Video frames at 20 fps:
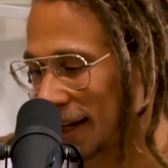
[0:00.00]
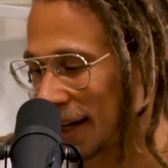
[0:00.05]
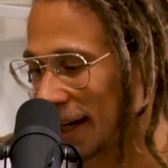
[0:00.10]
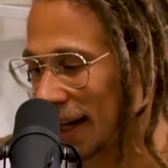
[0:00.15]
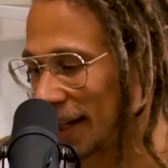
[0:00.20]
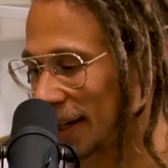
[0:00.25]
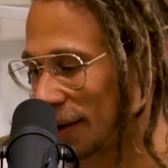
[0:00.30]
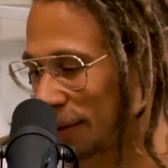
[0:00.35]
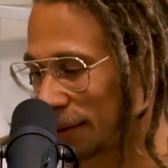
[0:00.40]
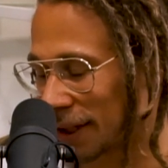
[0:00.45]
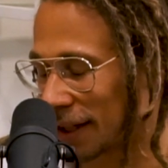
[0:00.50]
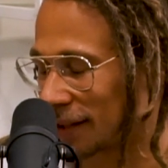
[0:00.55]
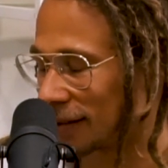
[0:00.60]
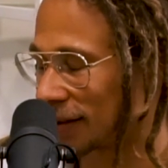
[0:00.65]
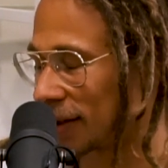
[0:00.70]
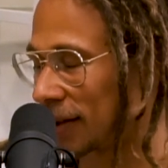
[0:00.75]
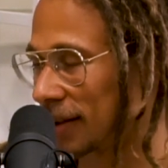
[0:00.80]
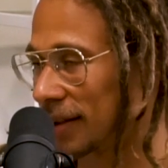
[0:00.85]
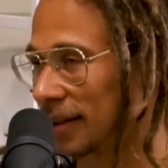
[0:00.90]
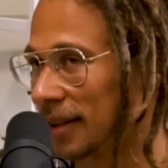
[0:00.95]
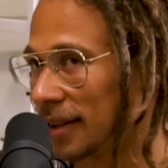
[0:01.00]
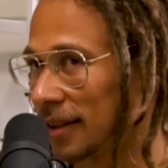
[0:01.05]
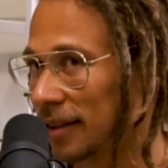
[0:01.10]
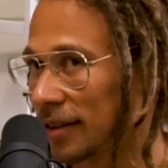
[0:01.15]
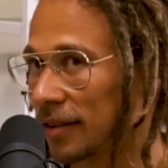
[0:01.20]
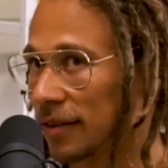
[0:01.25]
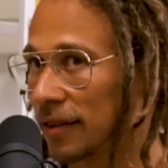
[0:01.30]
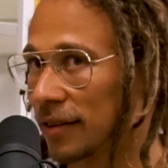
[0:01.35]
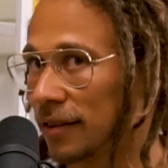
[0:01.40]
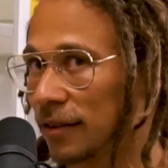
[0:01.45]
and then when I turned
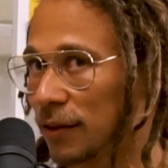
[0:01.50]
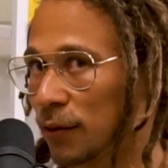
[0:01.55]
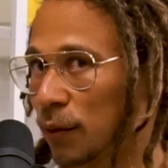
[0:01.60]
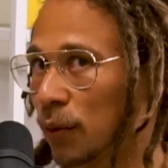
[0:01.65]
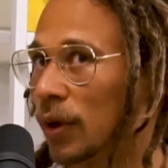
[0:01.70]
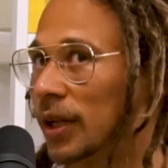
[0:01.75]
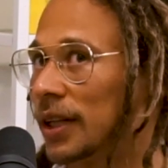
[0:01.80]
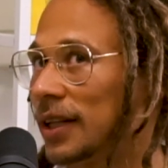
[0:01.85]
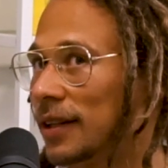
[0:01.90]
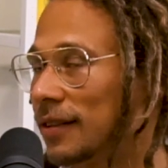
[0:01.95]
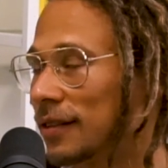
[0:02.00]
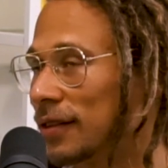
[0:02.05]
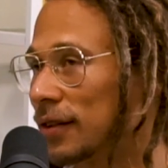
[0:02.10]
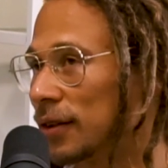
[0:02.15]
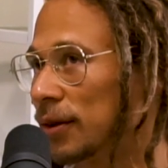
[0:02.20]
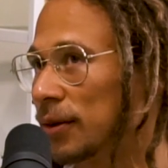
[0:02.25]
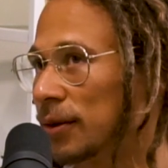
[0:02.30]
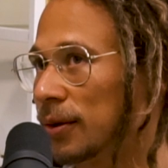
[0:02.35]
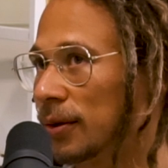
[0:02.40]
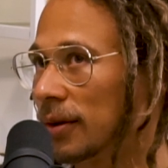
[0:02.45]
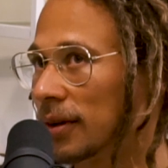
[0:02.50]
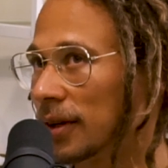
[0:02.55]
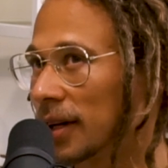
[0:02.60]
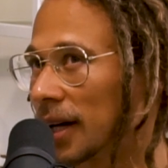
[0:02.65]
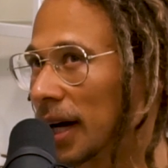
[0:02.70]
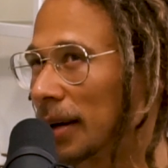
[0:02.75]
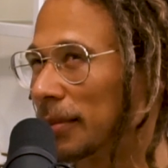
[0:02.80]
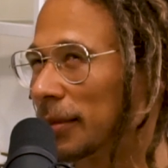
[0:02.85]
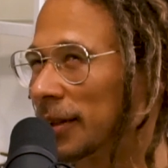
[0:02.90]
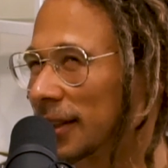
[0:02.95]
22,
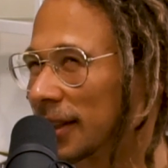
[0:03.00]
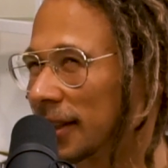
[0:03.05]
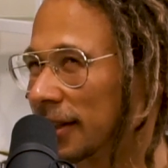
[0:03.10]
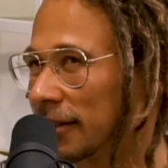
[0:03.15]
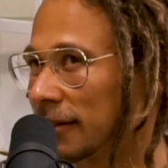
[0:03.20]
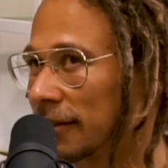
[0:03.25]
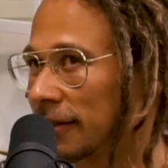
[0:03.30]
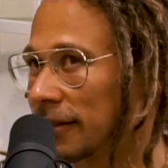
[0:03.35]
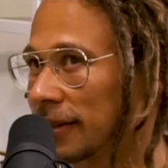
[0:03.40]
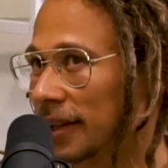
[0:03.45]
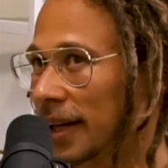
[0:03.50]
I believe,